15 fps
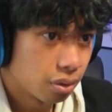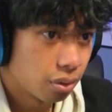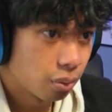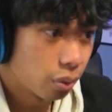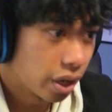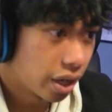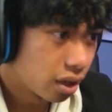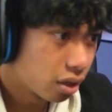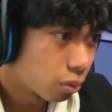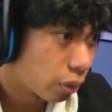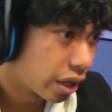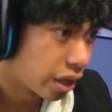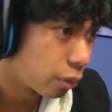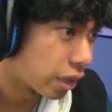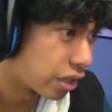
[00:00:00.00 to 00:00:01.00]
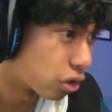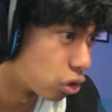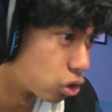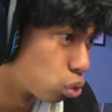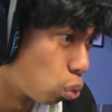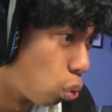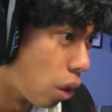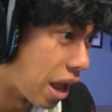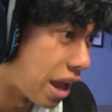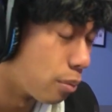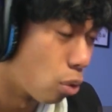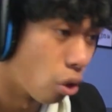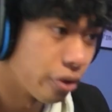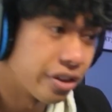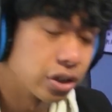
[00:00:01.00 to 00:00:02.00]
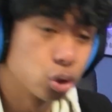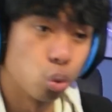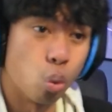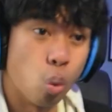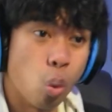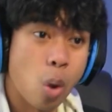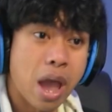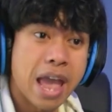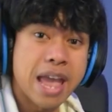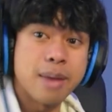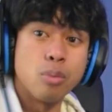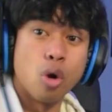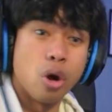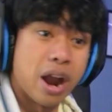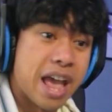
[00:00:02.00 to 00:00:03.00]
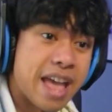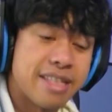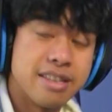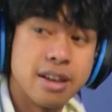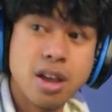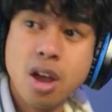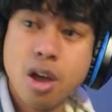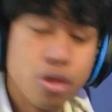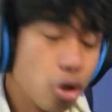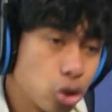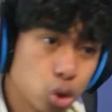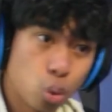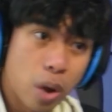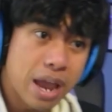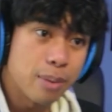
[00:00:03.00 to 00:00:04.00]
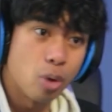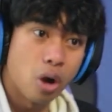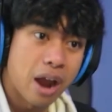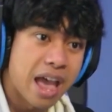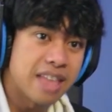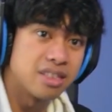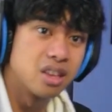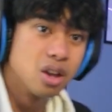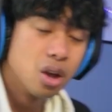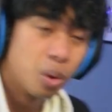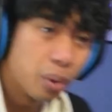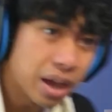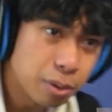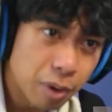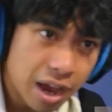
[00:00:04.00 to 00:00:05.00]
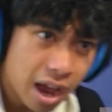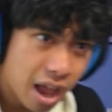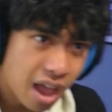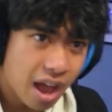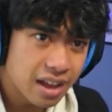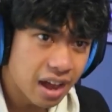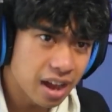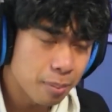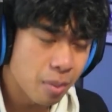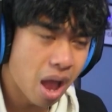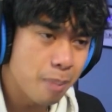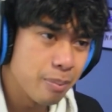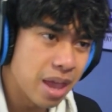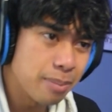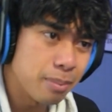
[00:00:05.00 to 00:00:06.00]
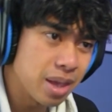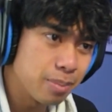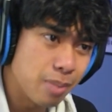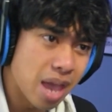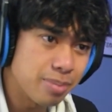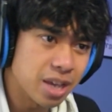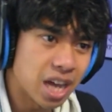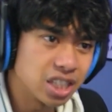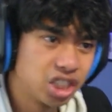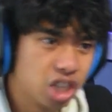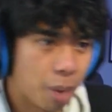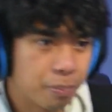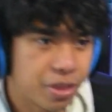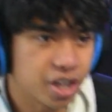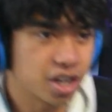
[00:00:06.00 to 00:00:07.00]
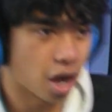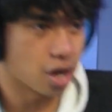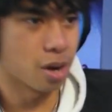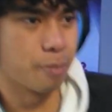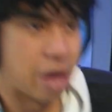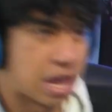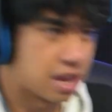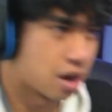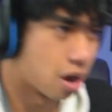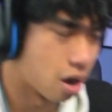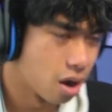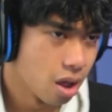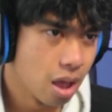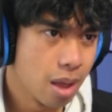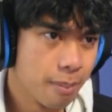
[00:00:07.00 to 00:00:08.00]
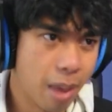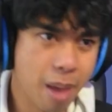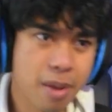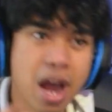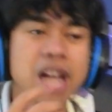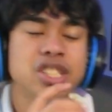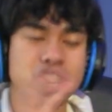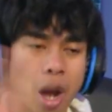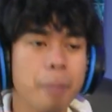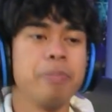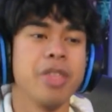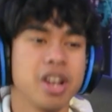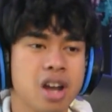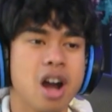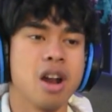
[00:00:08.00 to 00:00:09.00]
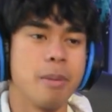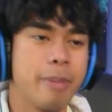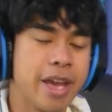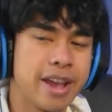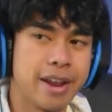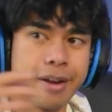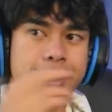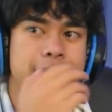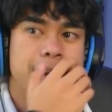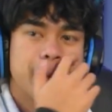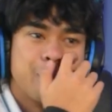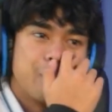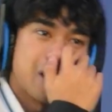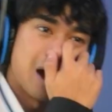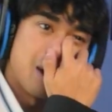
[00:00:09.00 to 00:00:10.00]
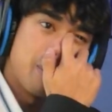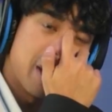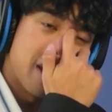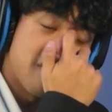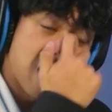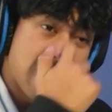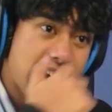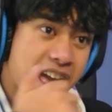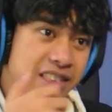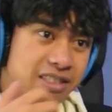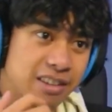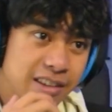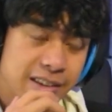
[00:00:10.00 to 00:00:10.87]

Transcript: Wait, there's way more. There's way more end. Maybe I jumped the gun a bit here. We got a bit of an end.